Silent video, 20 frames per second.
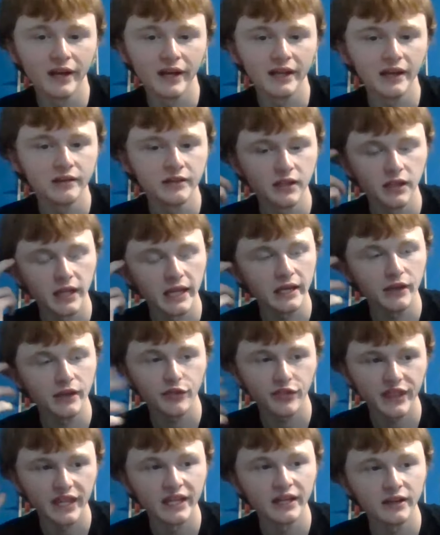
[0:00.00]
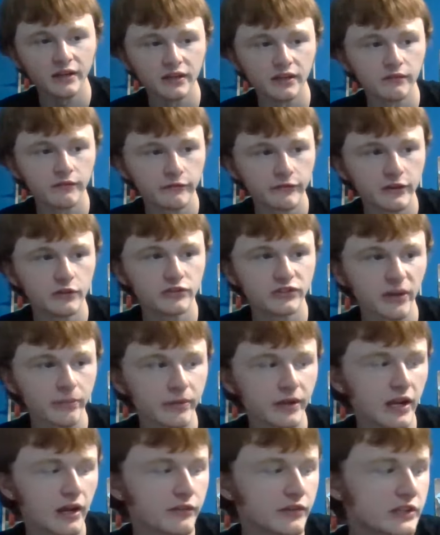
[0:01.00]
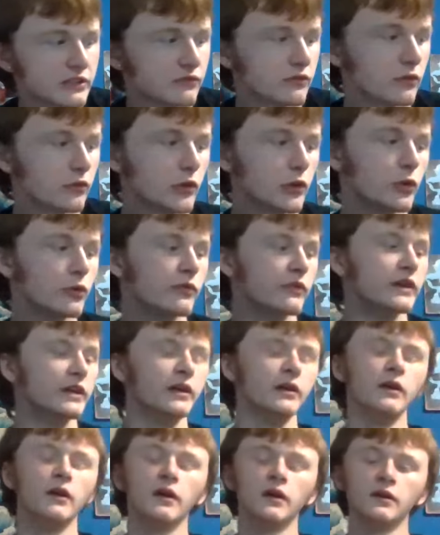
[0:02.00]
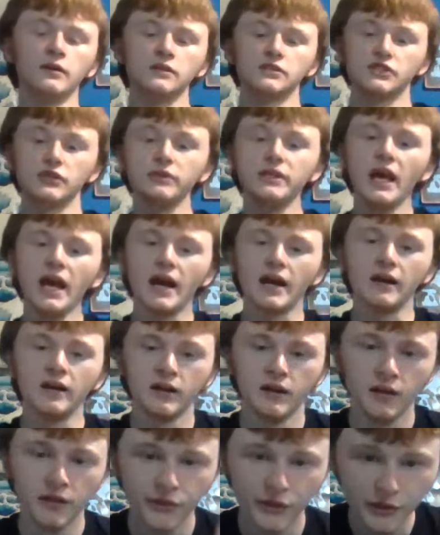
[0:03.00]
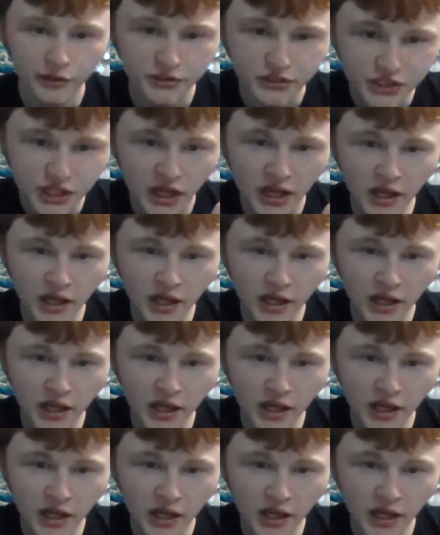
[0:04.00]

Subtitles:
I get to, like, think and figure something out that's real goofy. So yeah, there's